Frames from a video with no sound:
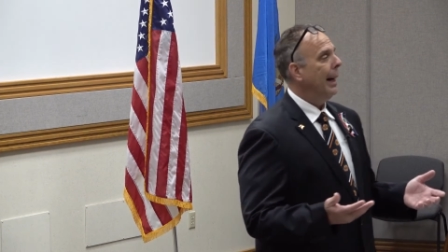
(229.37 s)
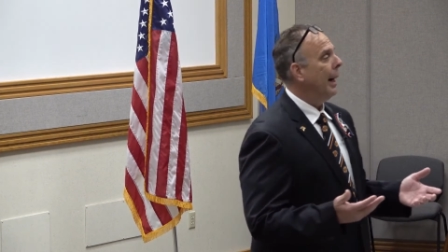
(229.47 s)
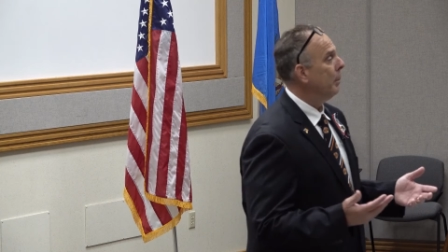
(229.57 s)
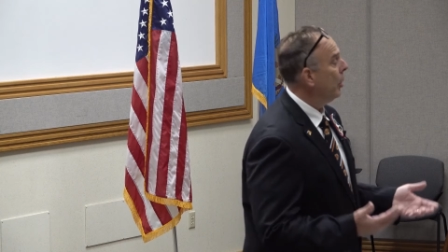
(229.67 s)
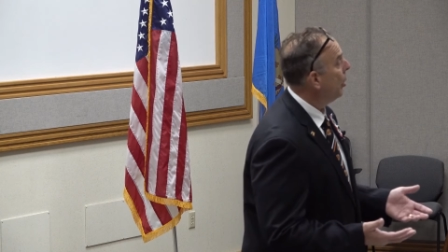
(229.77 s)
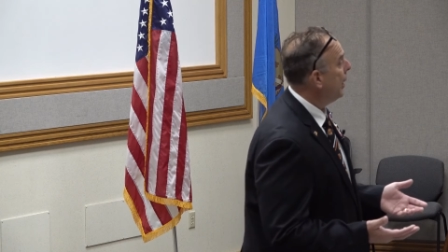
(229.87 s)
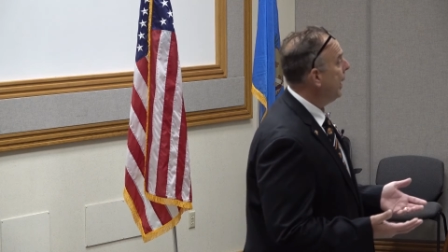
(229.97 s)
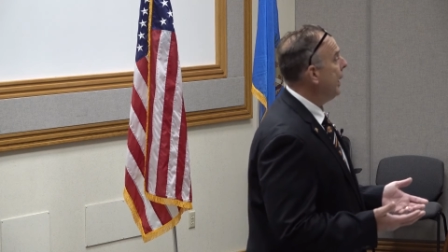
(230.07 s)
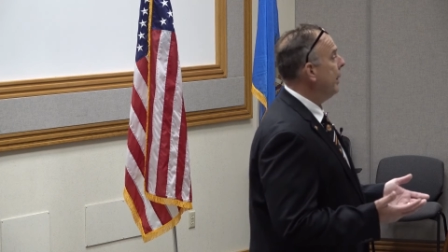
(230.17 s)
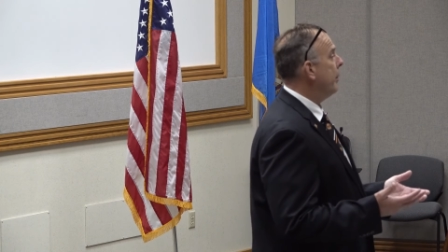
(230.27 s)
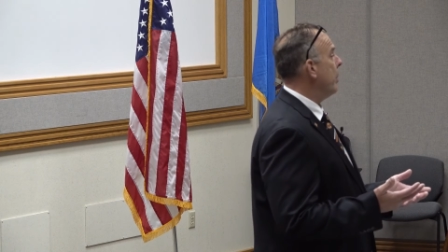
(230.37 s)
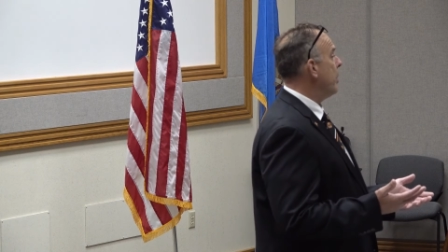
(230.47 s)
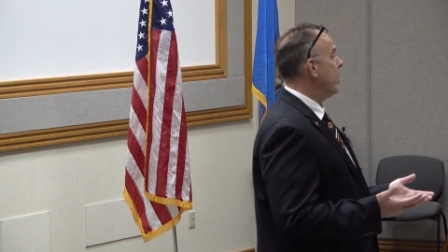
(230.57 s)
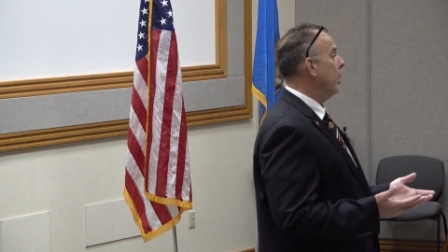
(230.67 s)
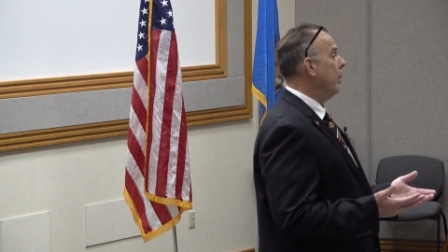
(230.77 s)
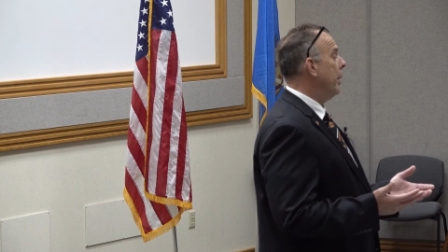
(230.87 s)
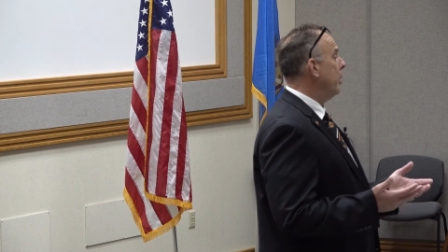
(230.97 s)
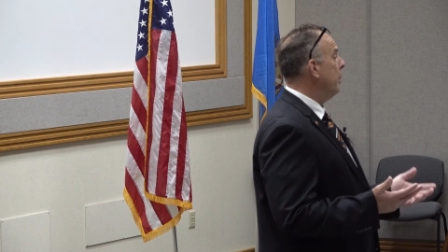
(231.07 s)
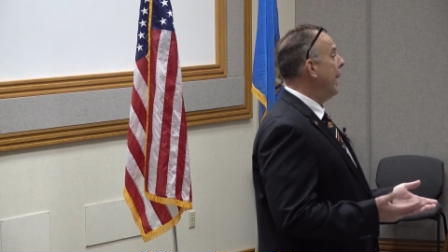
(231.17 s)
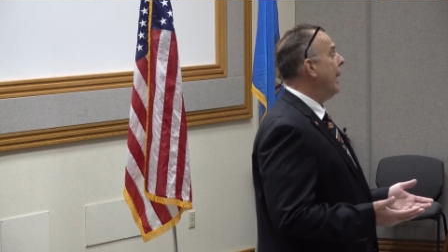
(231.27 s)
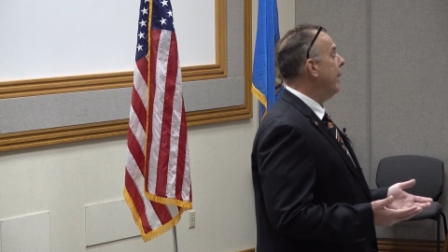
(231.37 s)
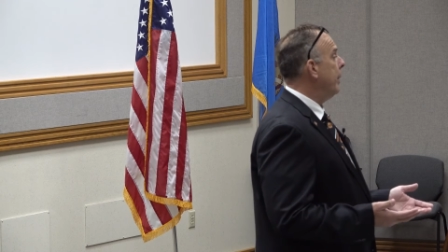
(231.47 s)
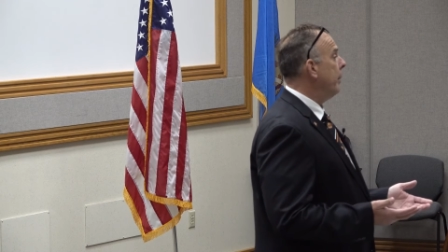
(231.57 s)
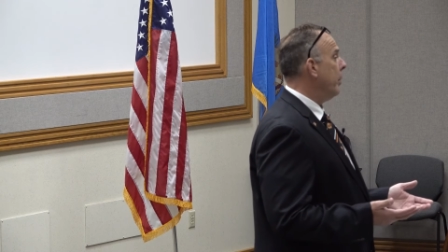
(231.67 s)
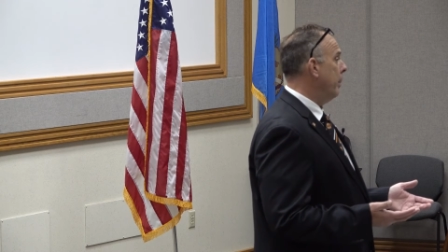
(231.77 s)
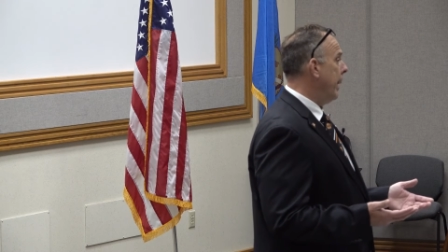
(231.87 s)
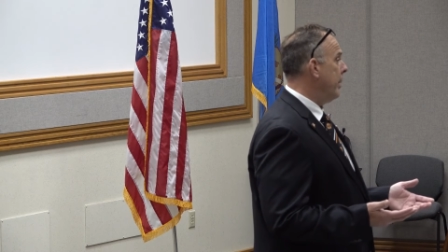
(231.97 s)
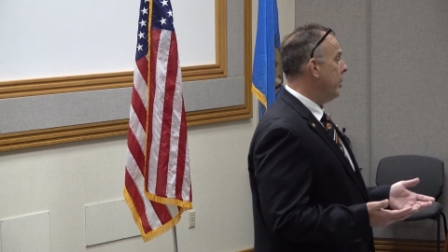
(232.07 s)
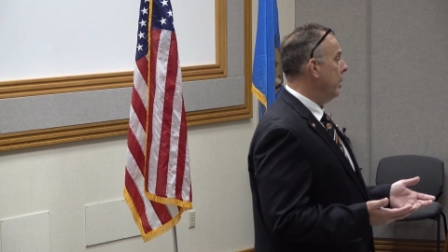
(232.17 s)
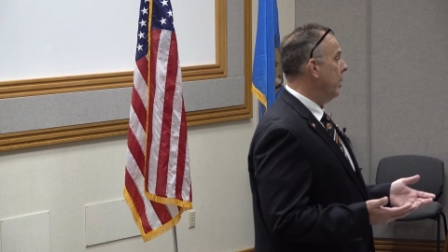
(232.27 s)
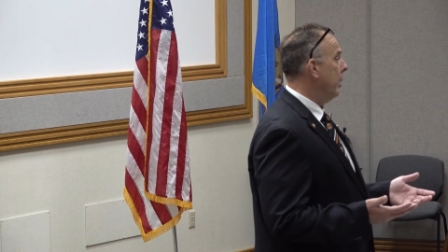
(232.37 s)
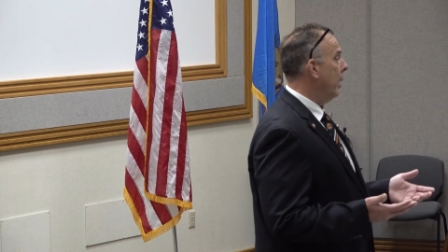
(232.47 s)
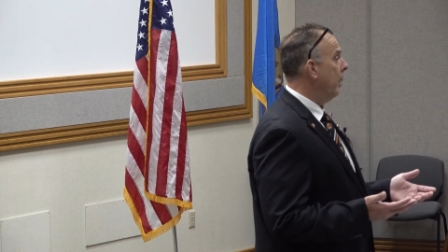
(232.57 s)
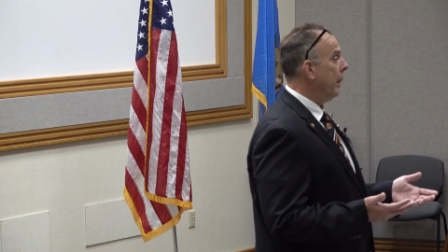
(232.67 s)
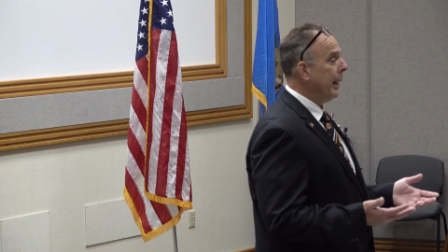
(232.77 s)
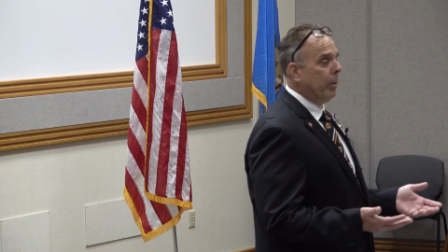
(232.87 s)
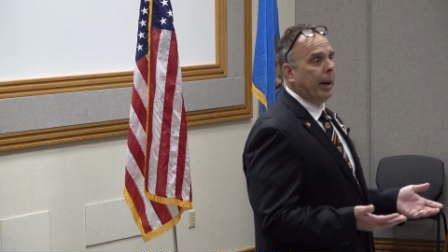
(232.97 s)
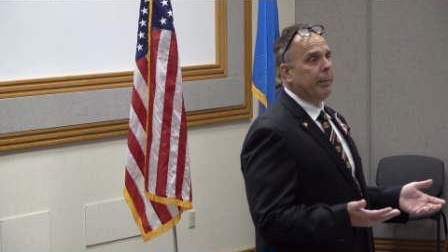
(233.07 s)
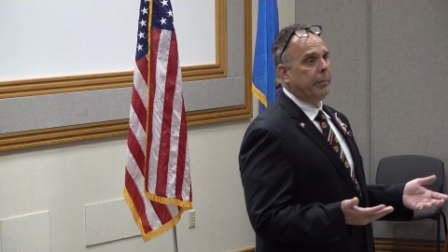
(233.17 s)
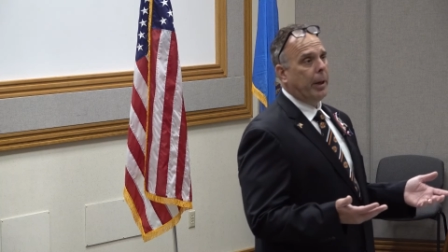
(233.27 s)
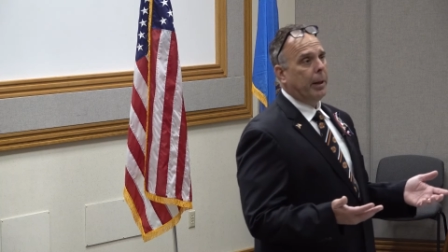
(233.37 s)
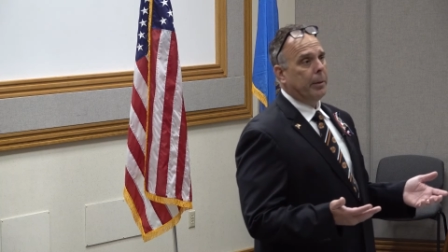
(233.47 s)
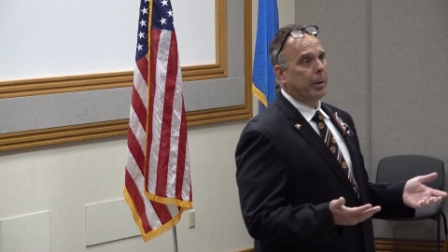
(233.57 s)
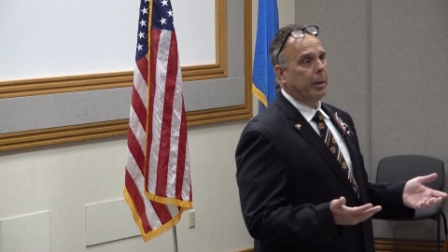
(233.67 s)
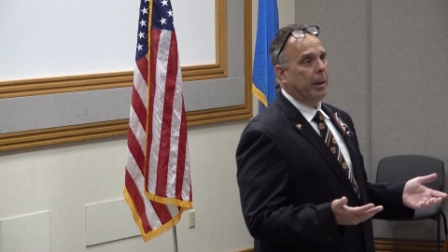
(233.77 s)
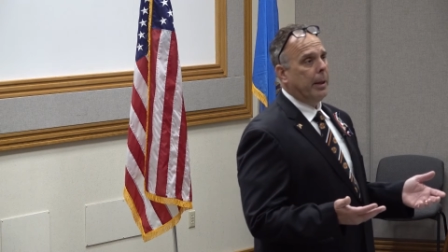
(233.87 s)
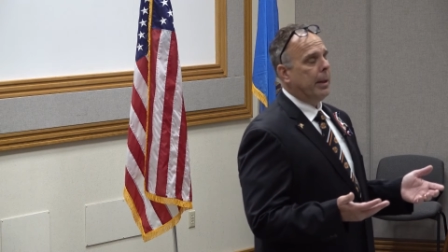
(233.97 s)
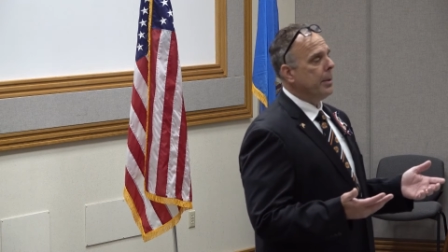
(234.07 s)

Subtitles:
I'm looking for someone who may have information on my grandfather,